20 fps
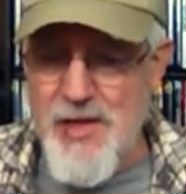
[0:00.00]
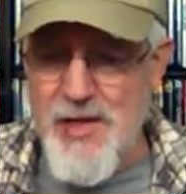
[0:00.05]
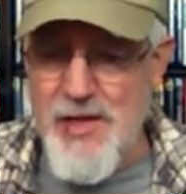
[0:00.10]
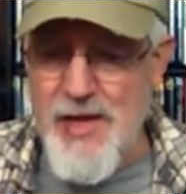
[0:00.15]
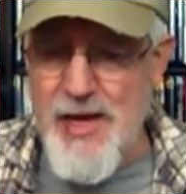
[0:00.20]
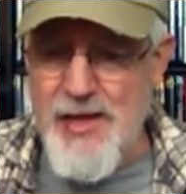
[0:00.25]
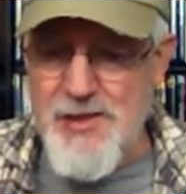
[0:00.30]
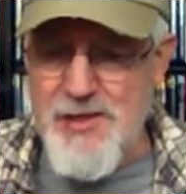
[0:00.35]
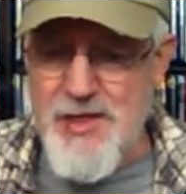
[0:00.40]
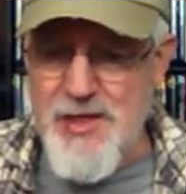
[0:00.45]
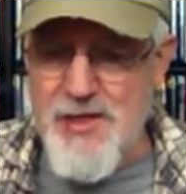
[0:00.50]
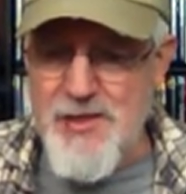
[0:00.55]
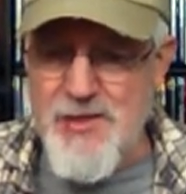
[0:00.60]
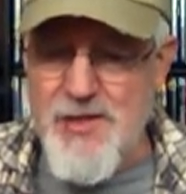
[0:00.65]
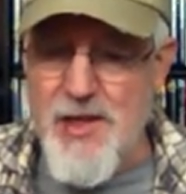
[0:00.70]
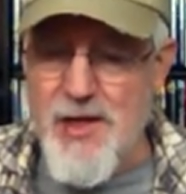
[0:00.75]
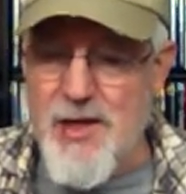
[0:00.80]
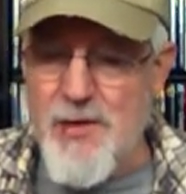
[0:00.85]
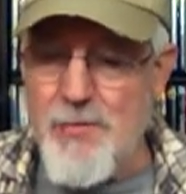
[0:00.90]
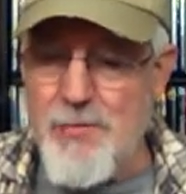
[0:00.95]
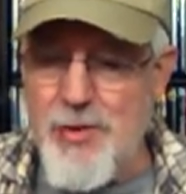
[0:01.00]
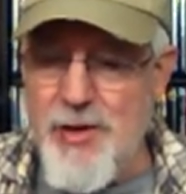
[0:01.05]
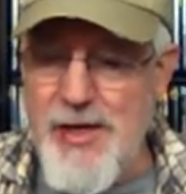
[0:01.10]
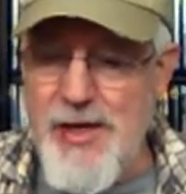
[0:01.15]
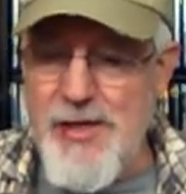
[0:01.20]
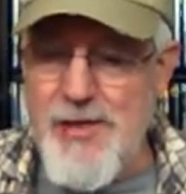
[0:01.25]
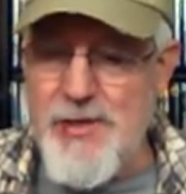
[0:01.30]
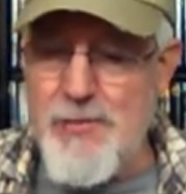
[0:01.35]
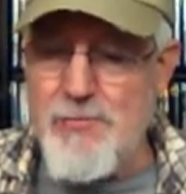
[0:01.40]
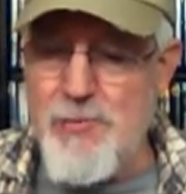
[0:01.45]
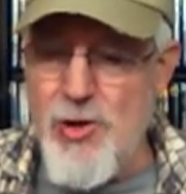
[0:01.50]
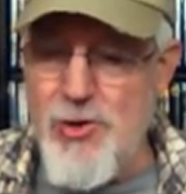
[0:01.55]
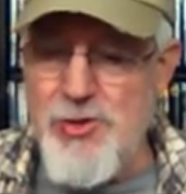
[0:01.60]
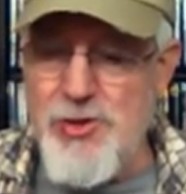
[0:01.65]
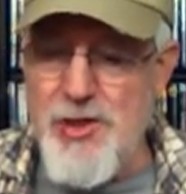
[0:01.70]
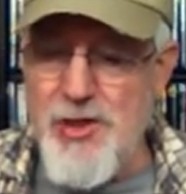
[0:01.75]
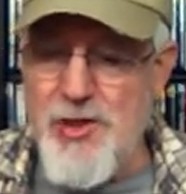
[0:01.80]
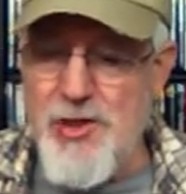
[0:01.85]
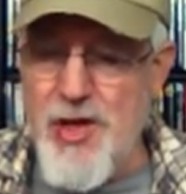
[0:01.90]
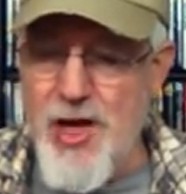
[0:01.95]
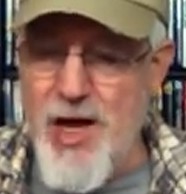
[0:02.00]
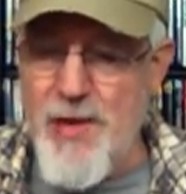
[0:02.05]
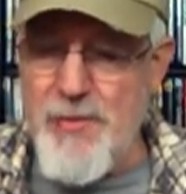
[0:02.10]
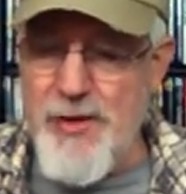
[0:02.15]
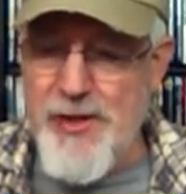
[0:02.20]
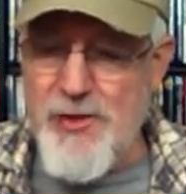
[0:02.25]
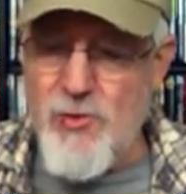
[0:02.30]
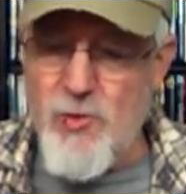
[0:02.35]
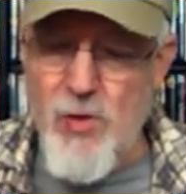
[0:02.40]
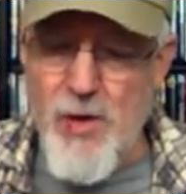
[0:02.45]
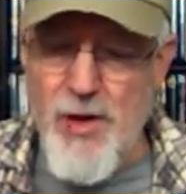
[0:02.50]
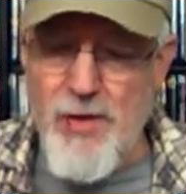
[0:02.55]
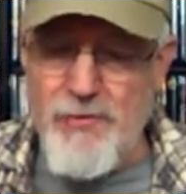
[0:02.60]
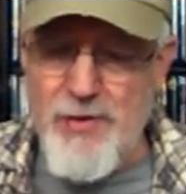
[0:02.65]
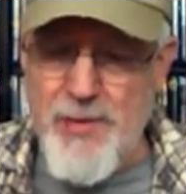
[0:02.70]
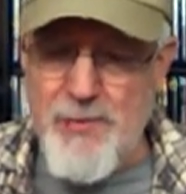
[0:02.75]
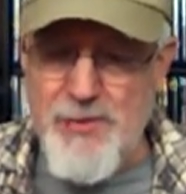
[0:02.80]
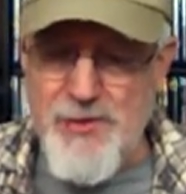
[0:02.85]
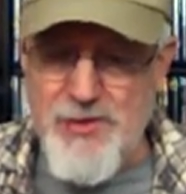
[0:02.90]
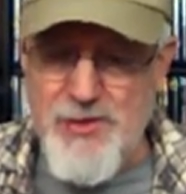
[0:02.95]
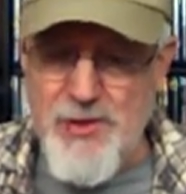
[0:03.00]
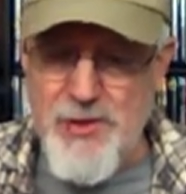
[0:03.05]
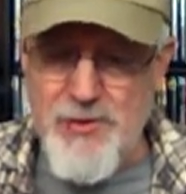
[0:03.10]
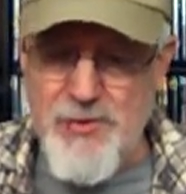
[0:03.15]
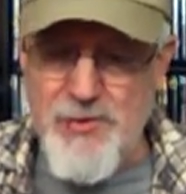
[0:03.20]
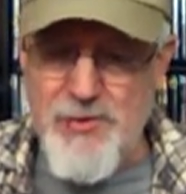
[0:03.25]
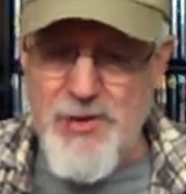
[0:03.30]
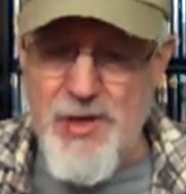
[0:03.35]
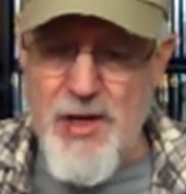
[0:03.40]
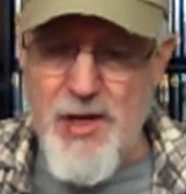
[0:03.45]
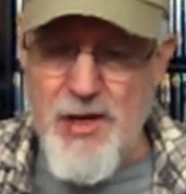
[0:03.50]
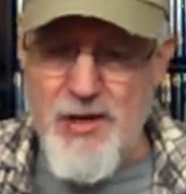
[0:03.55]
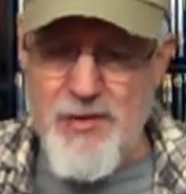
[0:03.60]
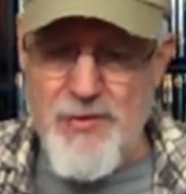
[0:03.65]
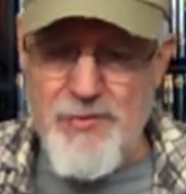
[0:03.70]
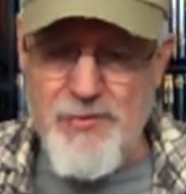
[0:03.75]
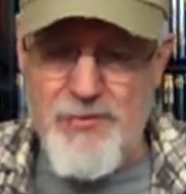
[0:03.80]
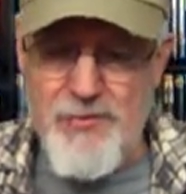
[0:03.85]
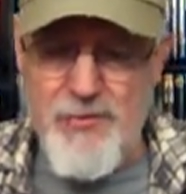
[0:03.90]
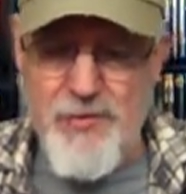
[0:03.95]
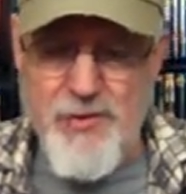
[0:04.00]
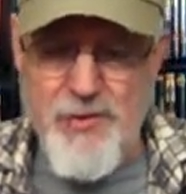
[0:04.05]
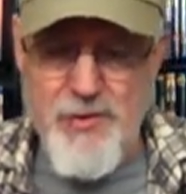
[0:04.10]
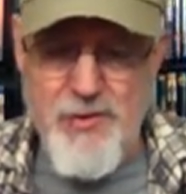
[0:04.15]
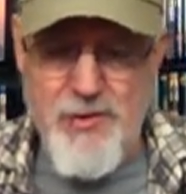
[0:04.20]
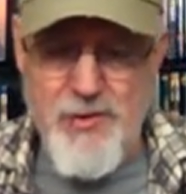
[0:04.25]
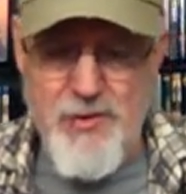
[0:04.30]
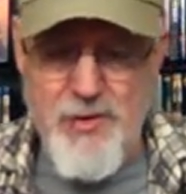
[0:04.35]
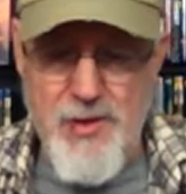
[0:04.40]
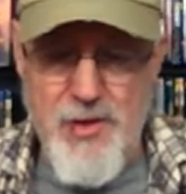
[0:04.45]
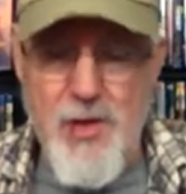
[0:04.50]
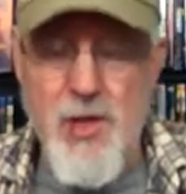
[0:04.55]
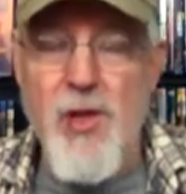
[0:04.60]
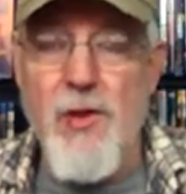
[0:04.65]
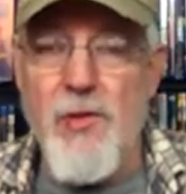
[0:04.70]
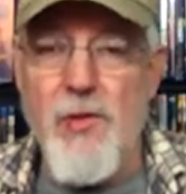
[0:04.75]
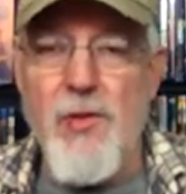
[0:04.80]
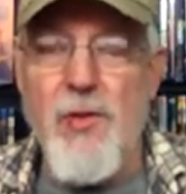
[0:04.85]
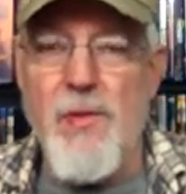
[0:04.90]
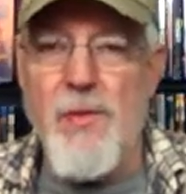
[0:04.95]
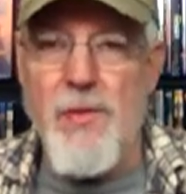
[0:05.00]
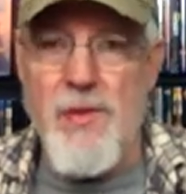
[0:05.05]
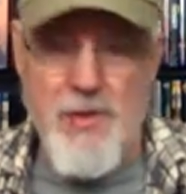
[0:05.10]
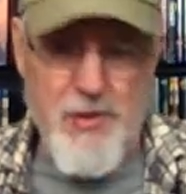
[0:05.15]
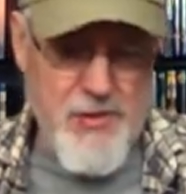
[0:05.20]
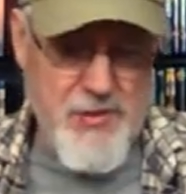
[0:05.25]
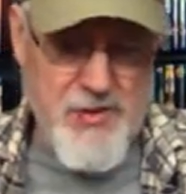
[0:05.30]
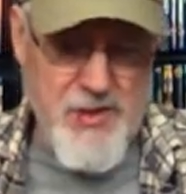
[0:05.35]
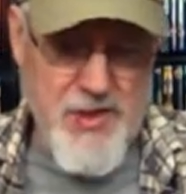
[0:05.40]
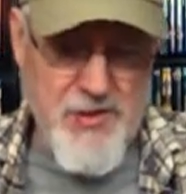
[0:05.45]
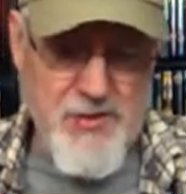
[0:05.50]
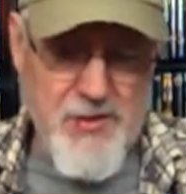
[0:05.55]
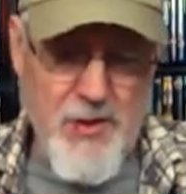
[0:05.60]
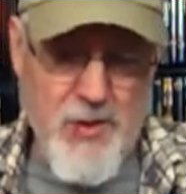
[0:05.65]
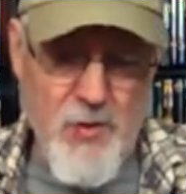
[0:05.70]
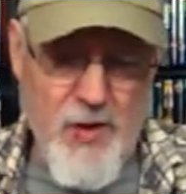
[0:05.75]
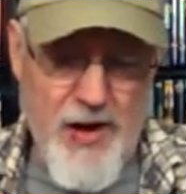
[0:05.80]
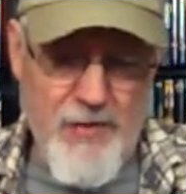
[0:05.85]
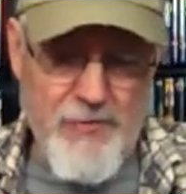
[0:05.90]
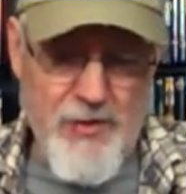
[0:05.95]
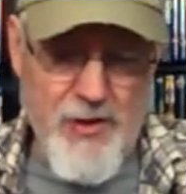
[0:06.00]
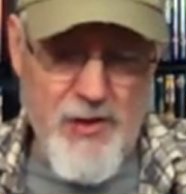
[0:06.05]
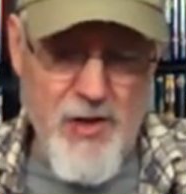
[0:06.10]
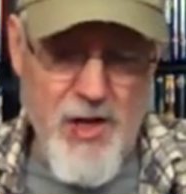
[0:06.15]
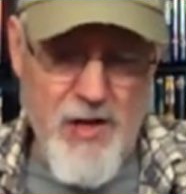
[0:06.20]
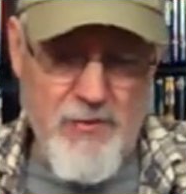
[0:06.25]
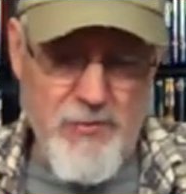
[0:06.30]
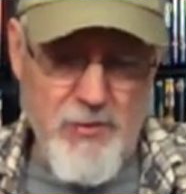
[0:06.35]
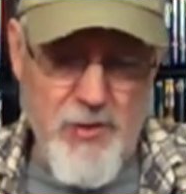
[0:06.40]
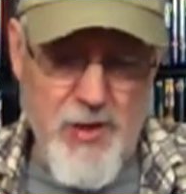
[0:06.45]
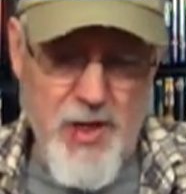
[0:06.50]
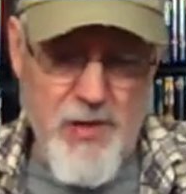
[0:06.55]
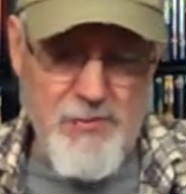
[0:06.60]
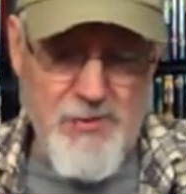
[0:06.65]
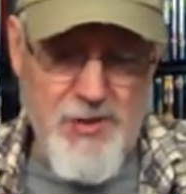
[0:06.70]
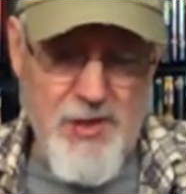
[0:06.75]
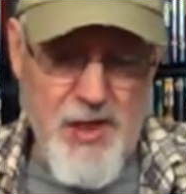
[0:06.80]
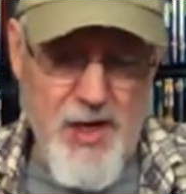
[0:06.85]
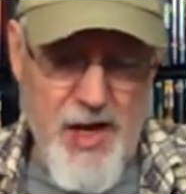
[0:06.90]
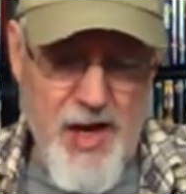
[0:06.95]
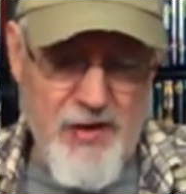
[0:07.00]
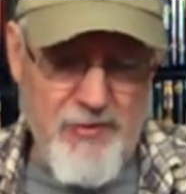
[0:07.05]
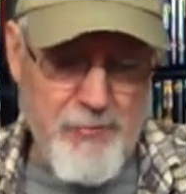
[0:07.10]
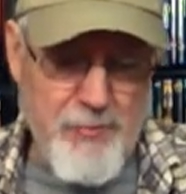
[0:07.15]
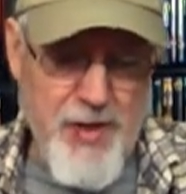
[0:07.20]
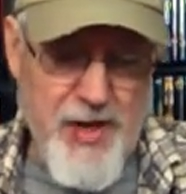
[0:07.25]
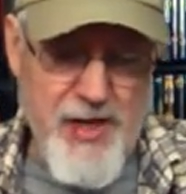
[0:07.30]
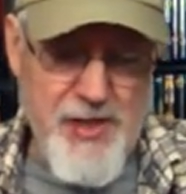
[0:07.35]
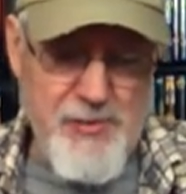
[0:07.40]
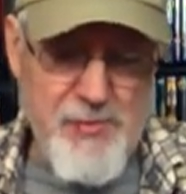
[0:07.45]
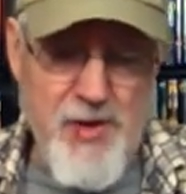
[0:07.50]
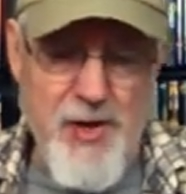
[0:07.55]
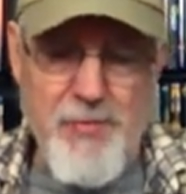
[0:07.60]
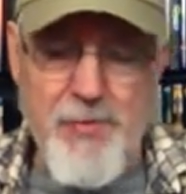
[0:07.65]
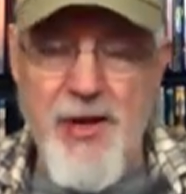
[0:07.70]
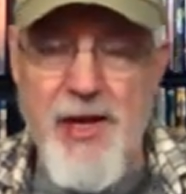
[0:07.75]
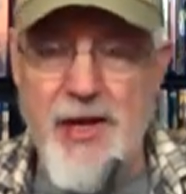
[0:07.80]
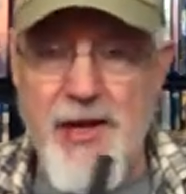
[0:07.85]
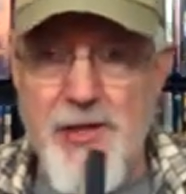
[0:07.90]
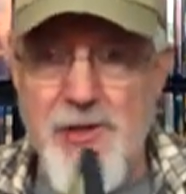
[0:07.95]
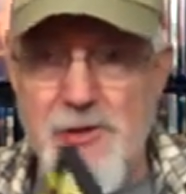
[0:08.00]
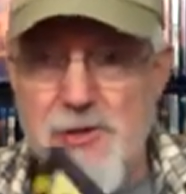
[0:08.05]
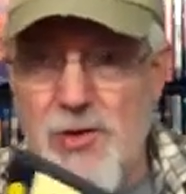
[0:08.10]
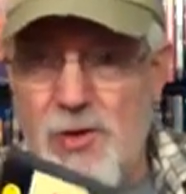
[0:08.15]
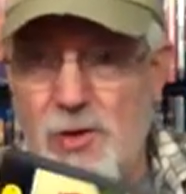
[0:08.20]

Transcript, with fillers: Next is the complete motion comic, 12 episodes of, it says the graphic novel comes to life page by page,